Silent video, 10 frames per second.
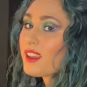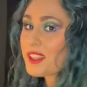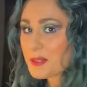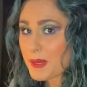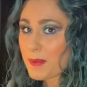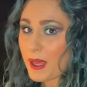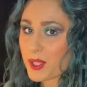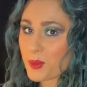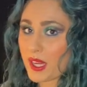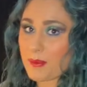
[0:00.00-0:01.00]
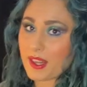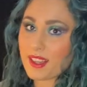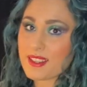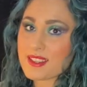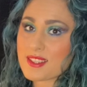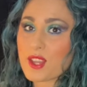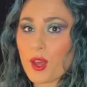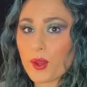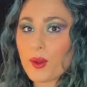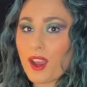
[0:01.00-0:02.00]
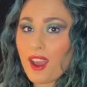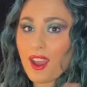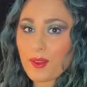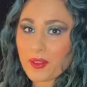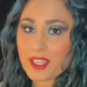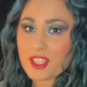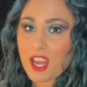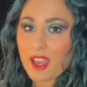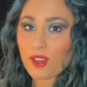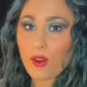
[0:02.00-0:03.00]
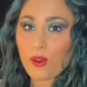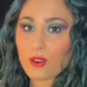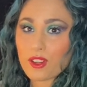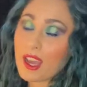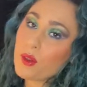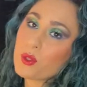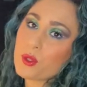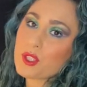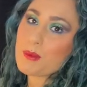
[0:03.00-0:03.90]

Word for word: It's been about 20 minutes, so I'm gonna check on our Yorkshire